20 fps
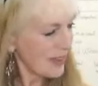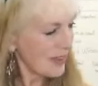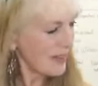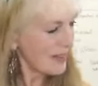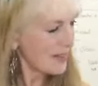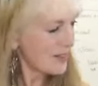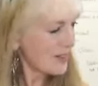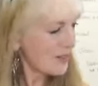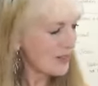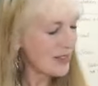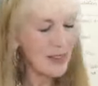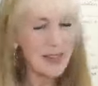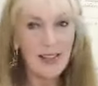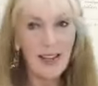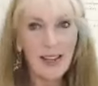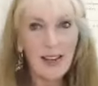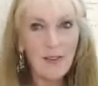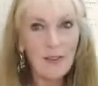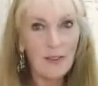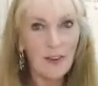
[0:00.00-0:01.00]
And so
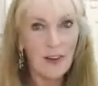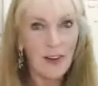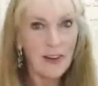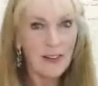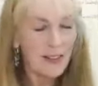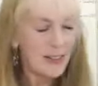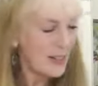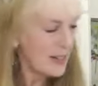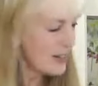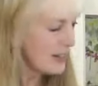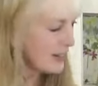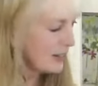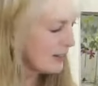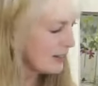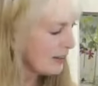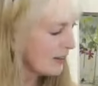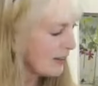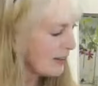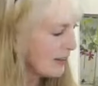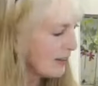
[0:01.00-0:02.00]
today for our
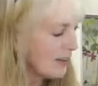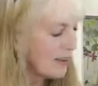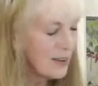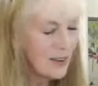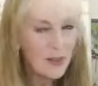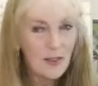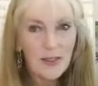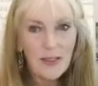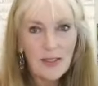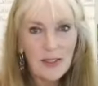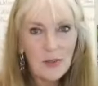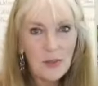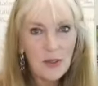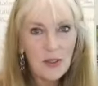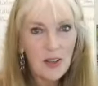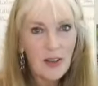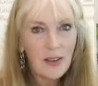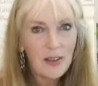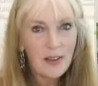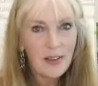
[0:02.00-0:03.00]
tea, since we're
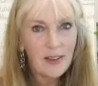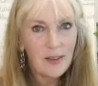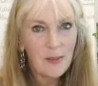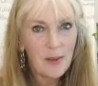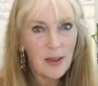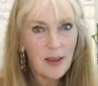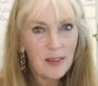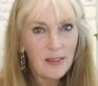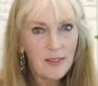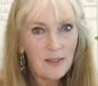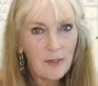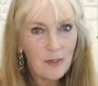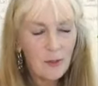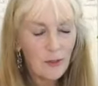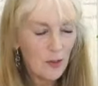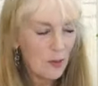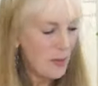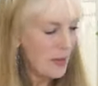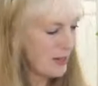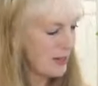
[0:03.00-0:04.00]
talking about
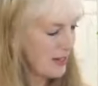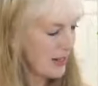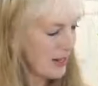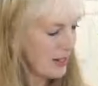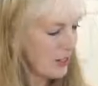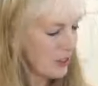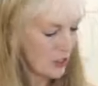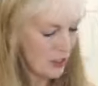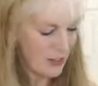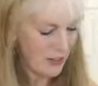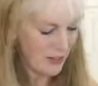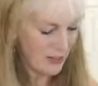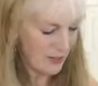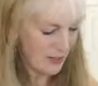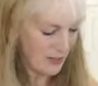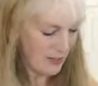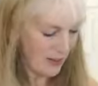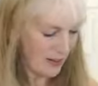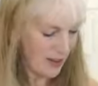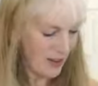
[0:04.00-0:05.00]
fermentation
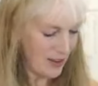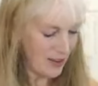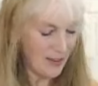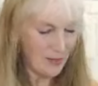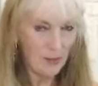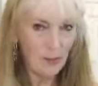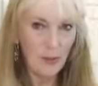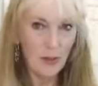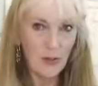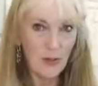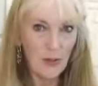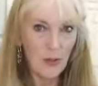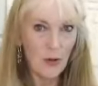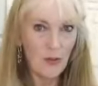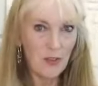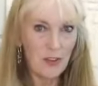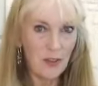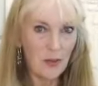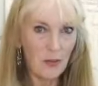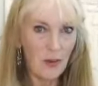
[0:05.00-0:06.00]
and
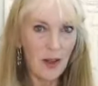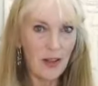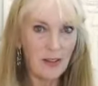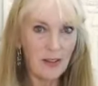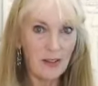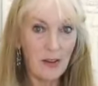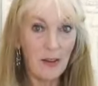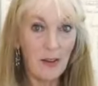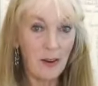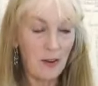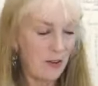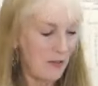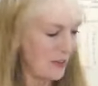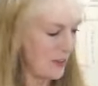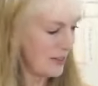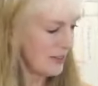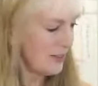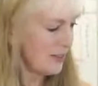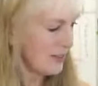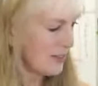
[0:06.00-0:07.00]
preserving the wild
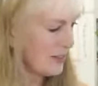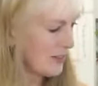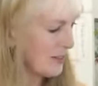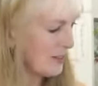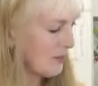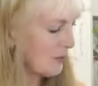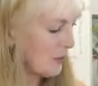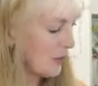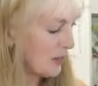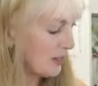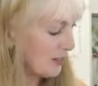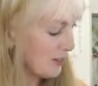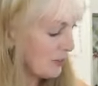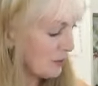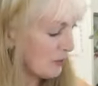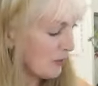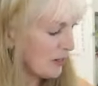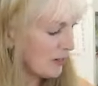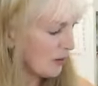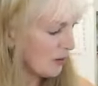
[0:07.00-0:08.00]
harvest, the wild
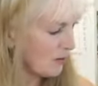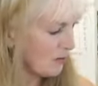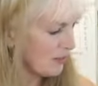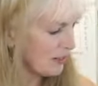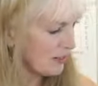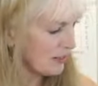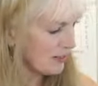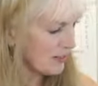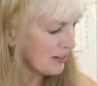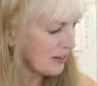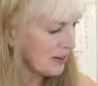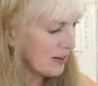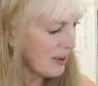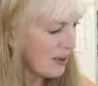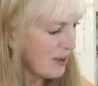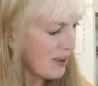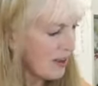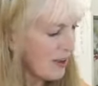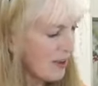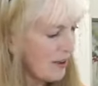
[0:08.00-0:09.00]
spring harvest,
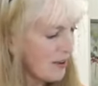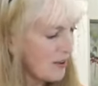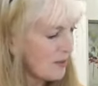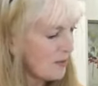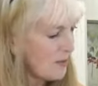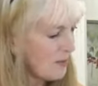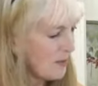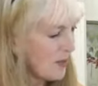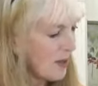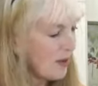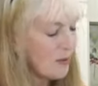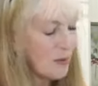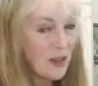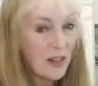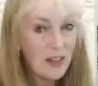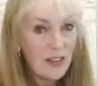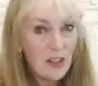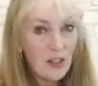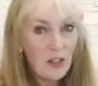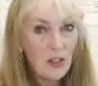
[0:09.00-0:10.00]
um, I
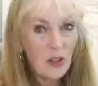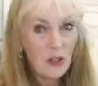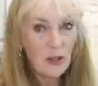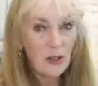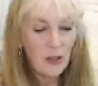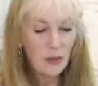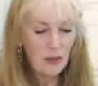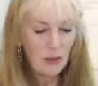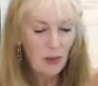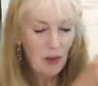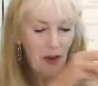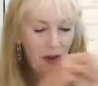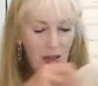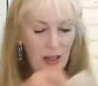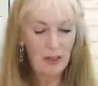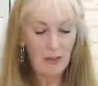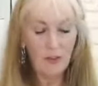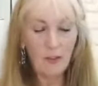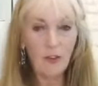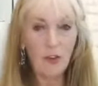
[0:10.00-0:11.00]
wanted to show you
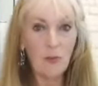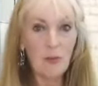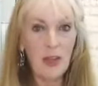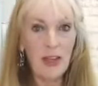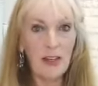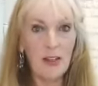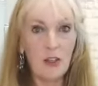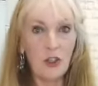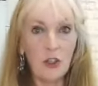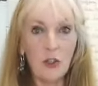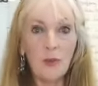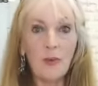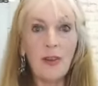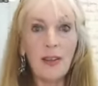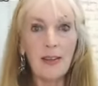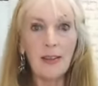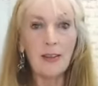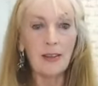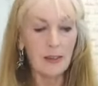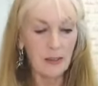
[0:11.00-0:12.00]
a fermented
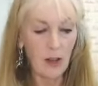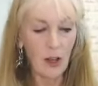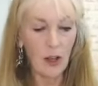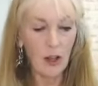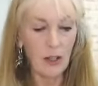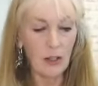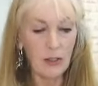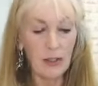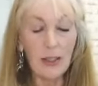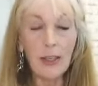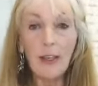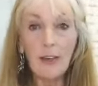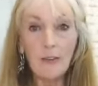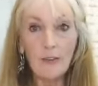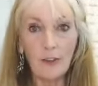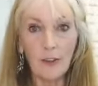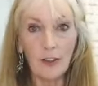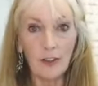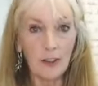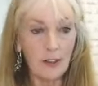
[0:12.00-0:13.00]
drink called
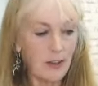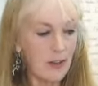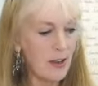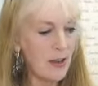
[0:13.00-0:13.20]
kefir.